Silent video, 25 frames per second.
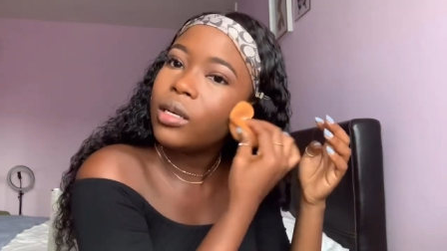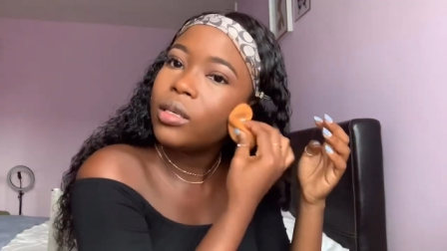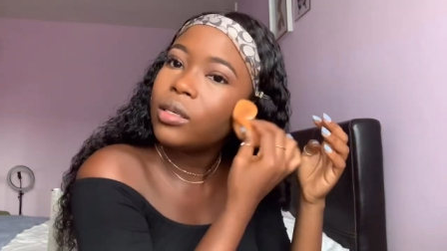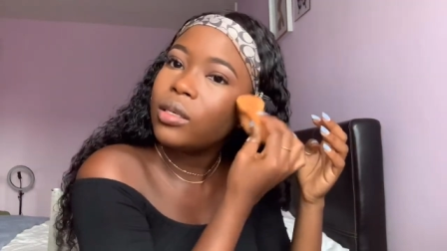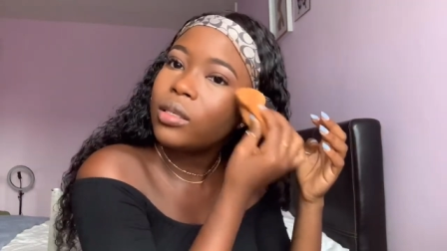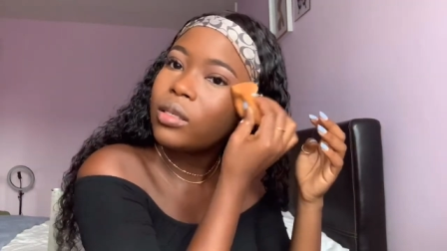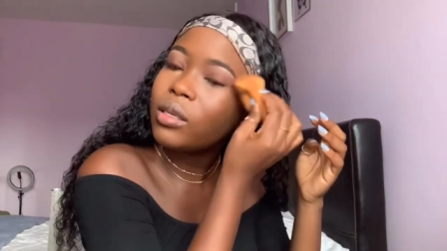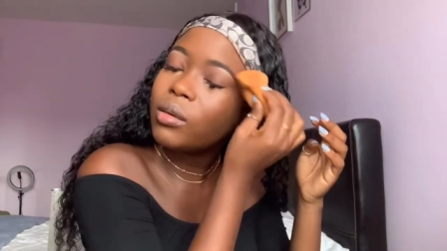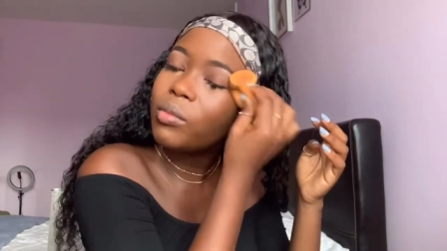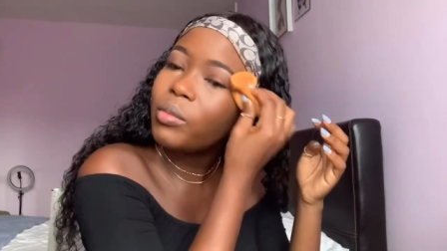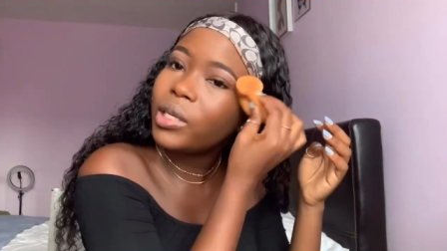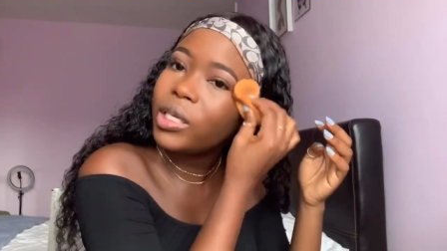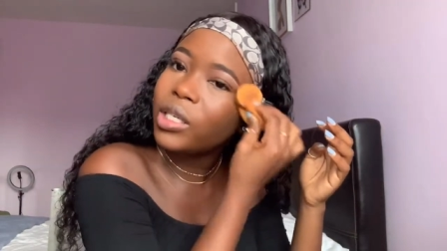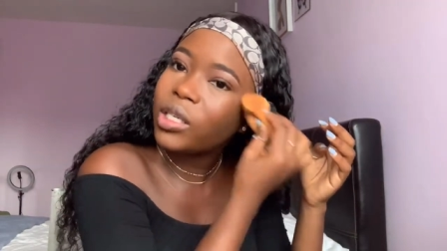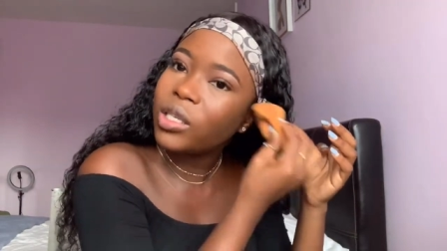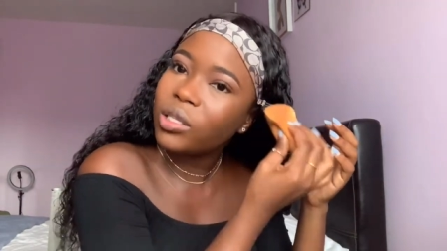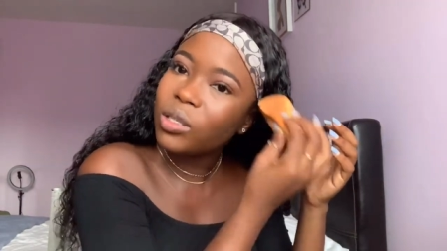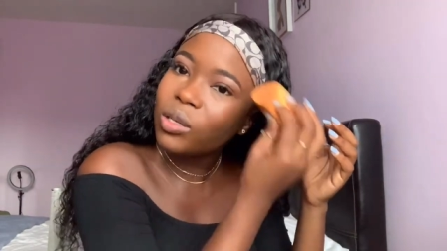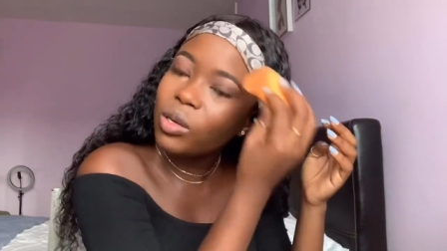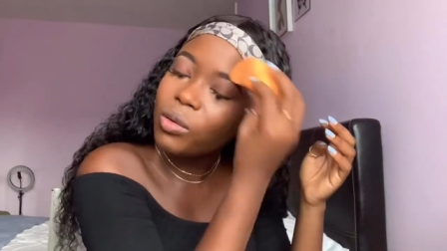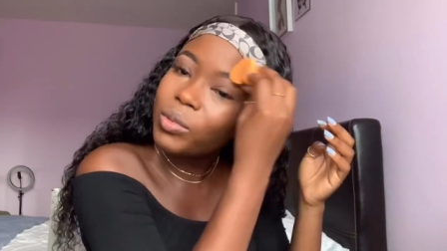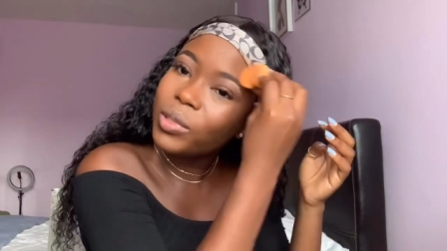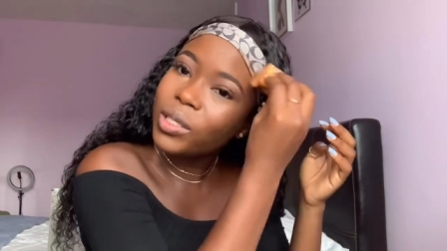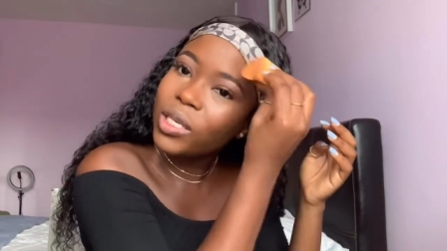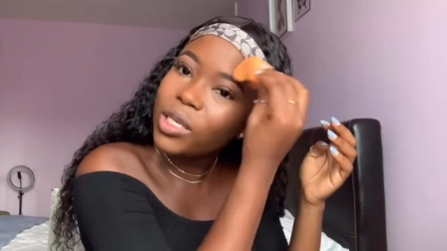Somebody just
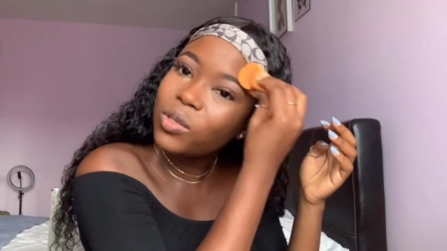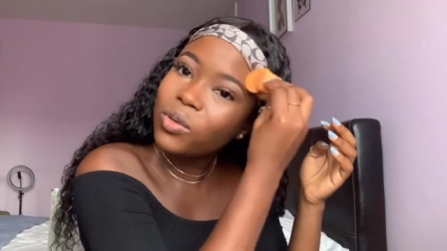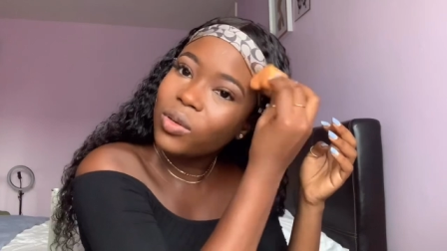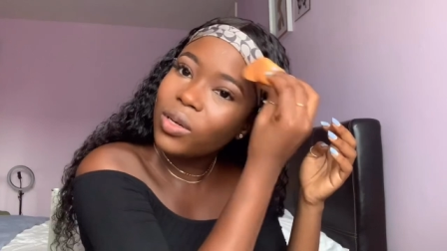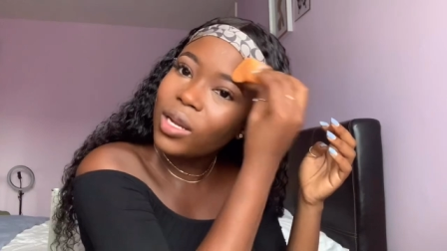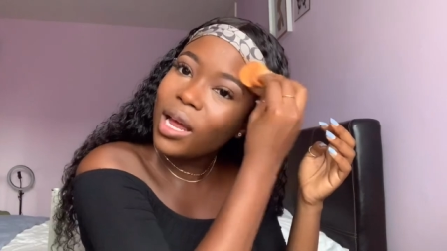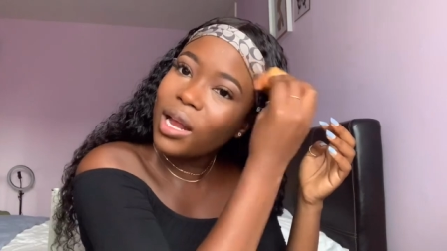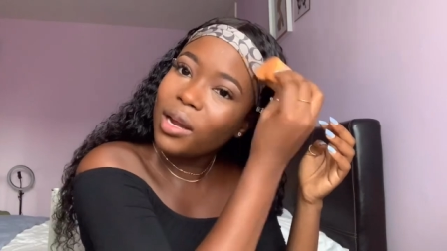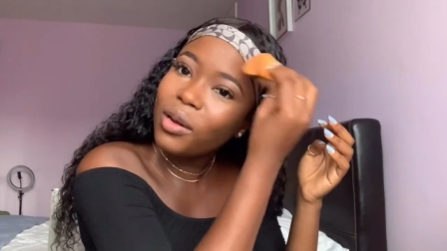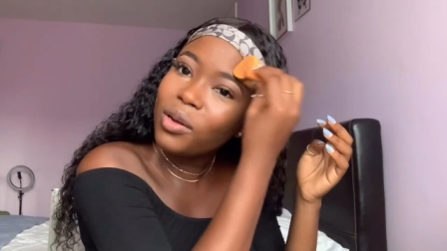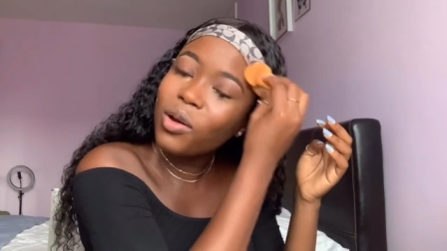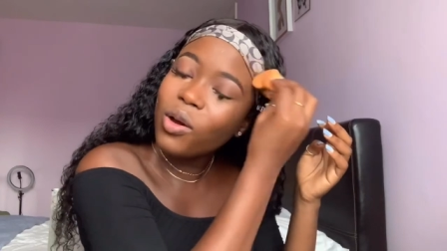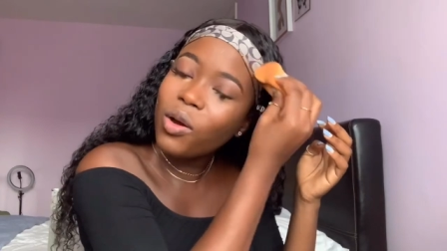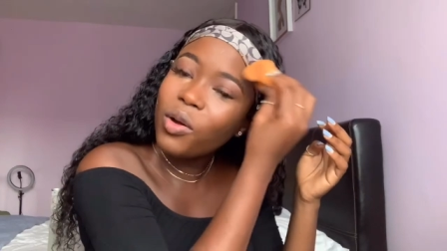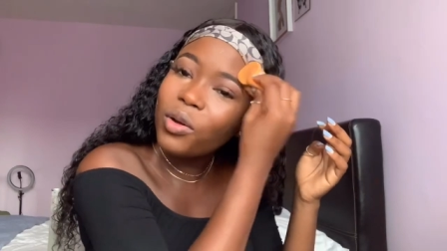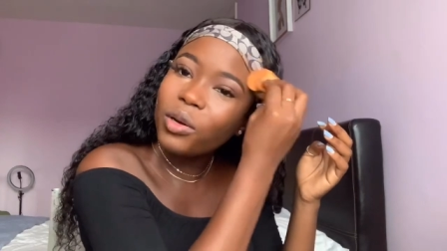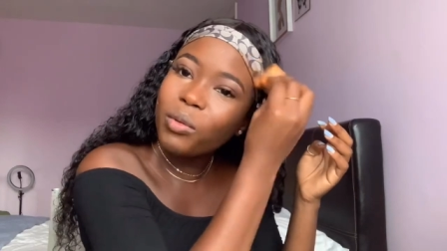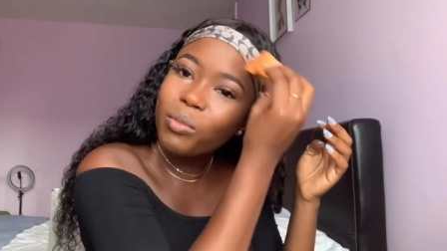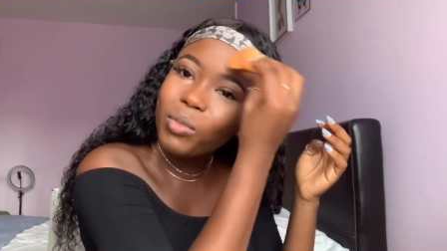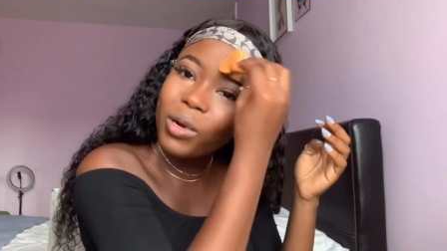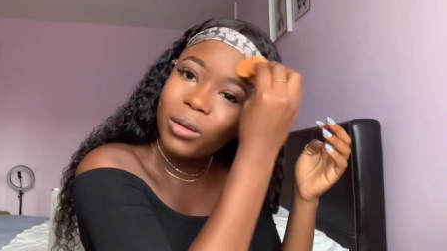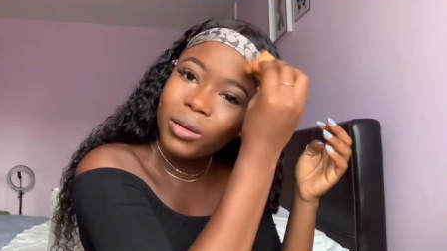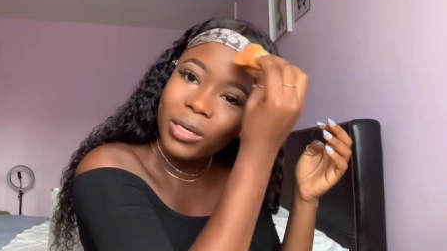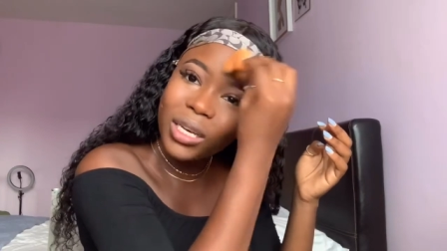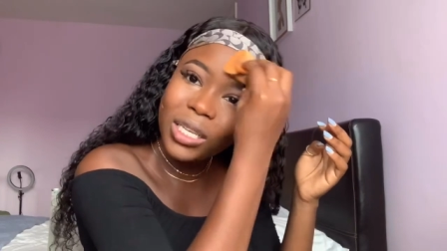obsessed with like, no, they
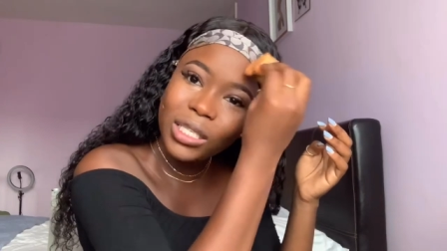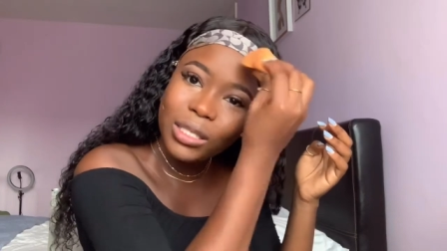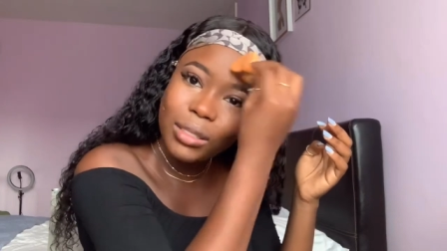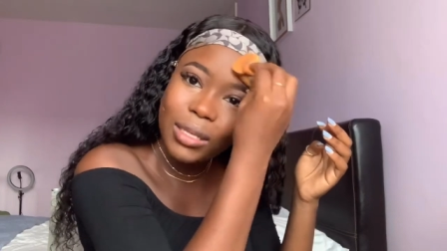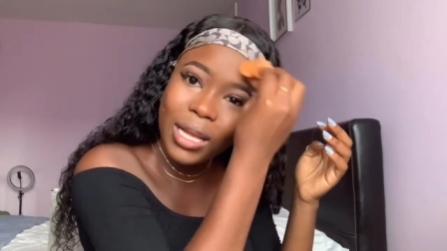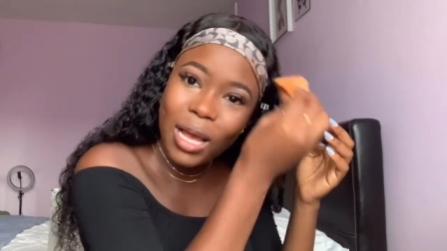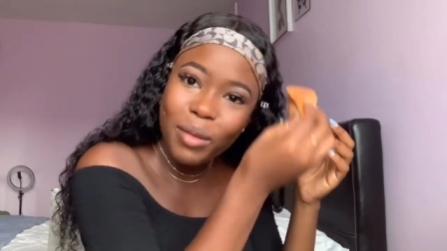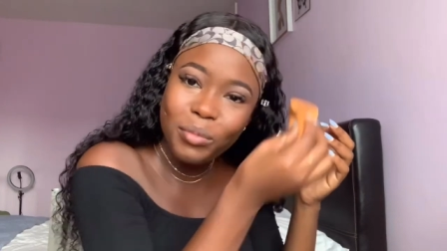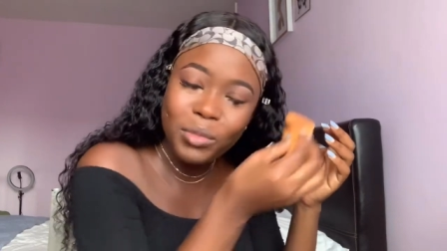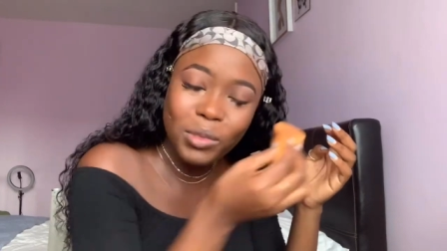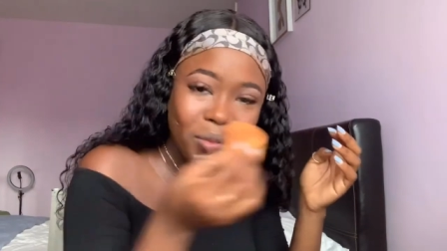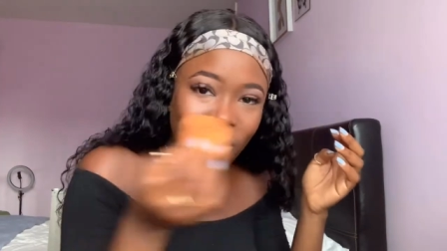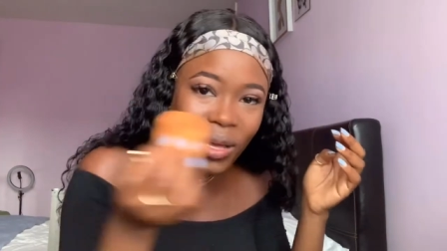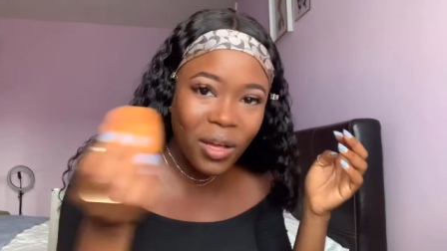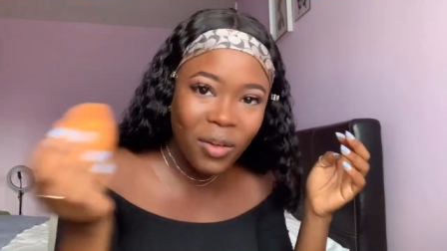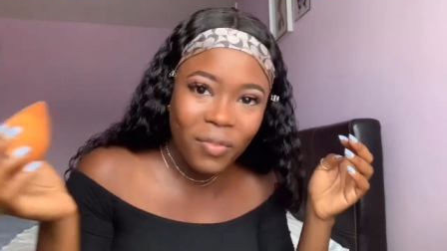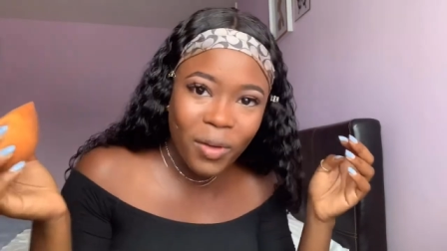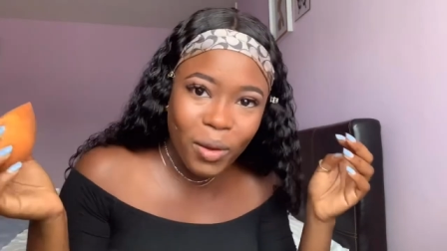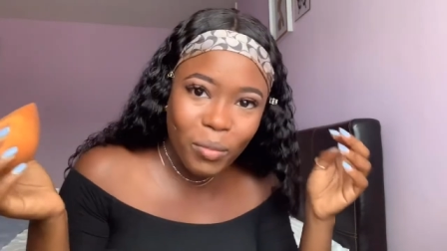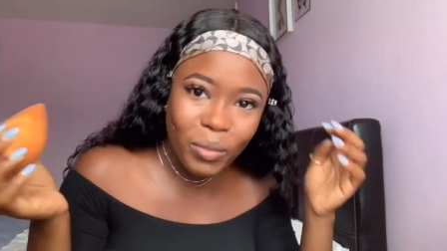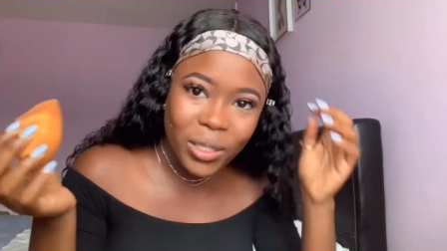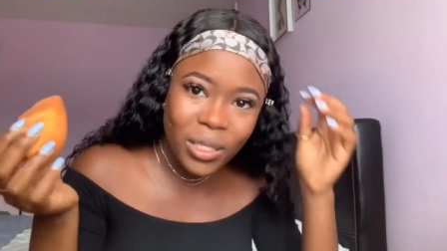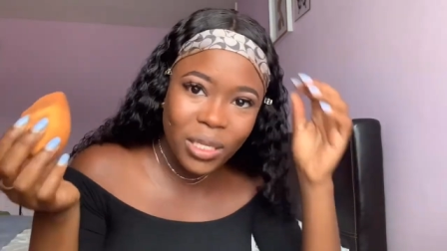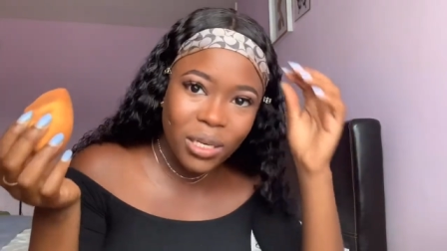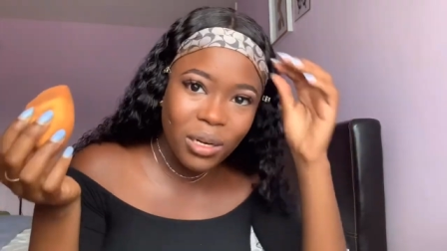bring these times me have
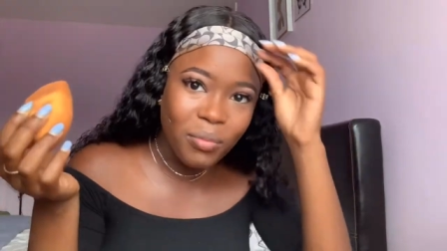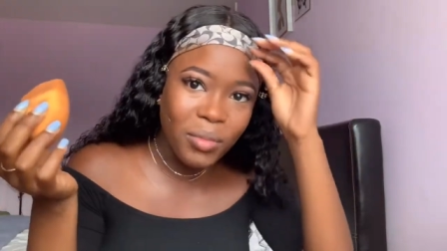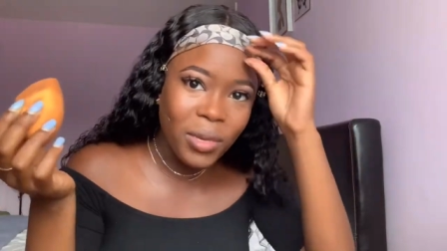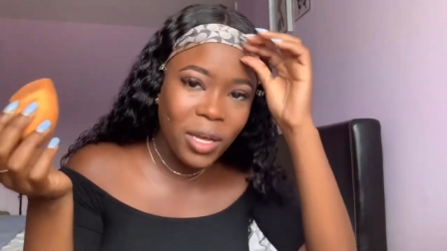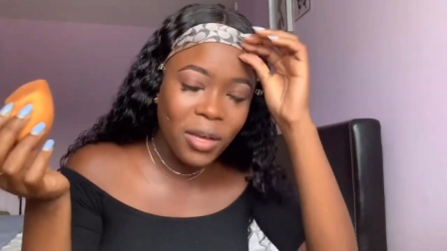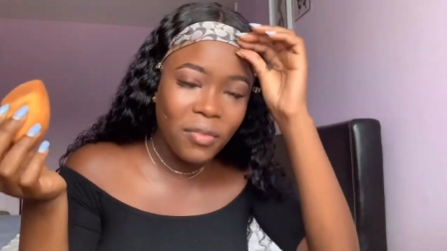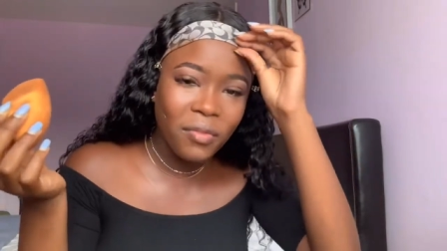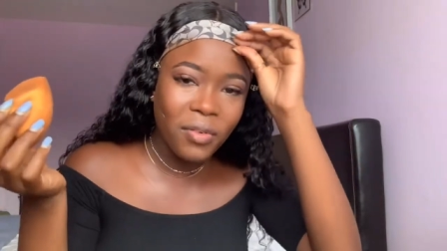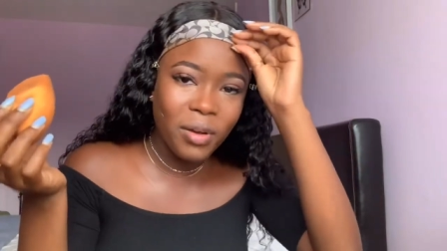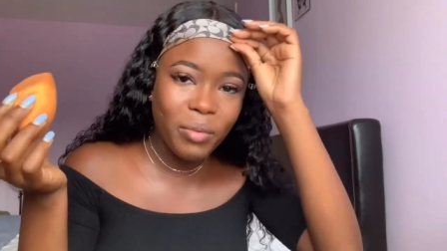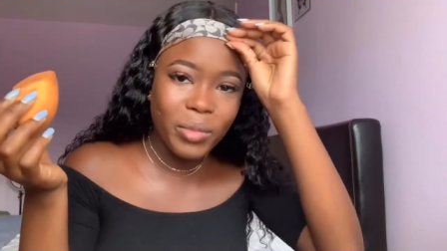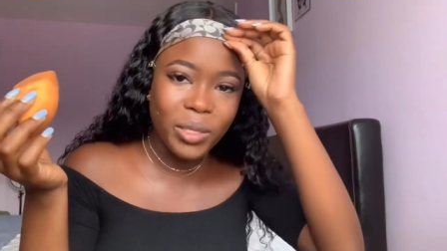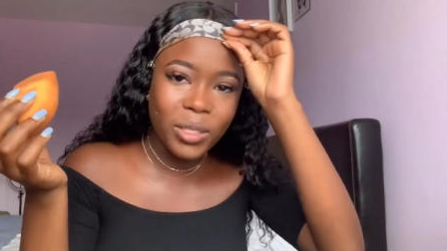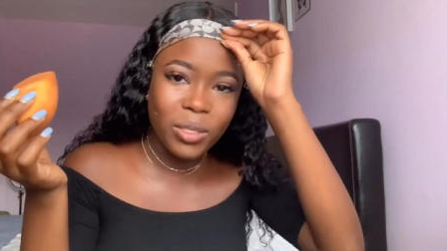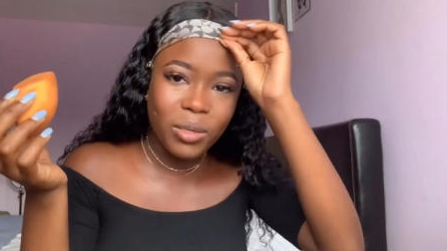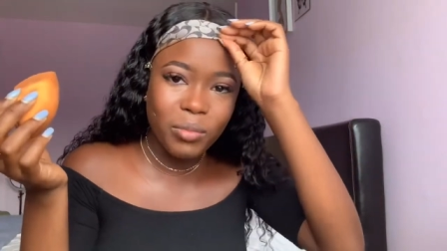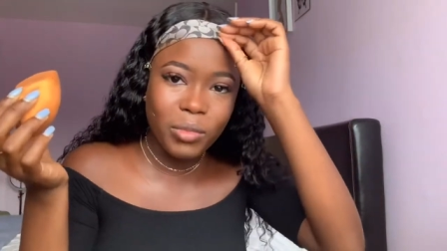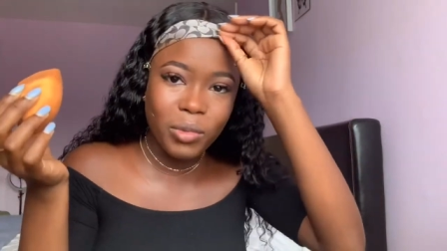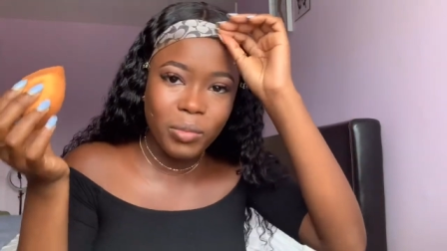vomit and me have vomit up the